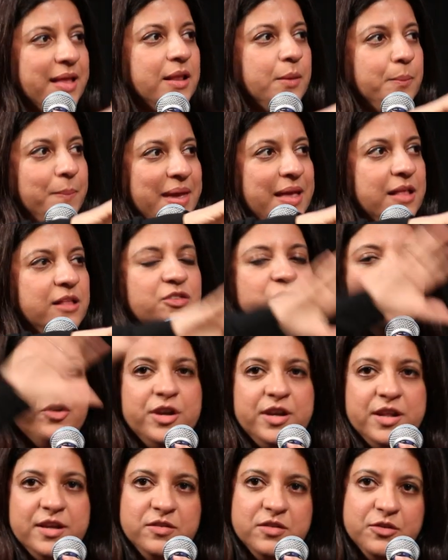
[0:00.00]
male
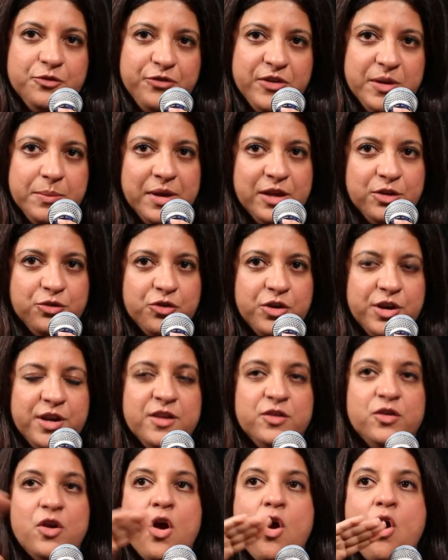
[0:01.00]
screenings and female
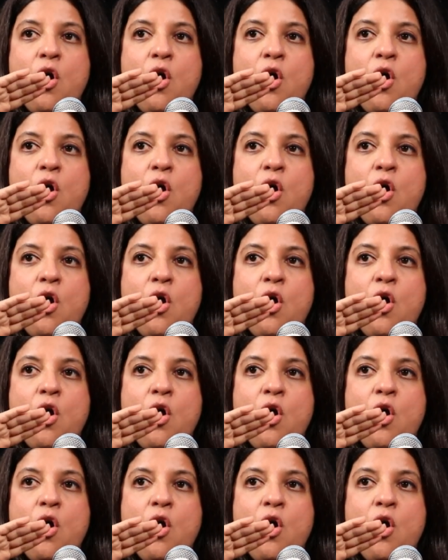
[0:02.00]
screenings.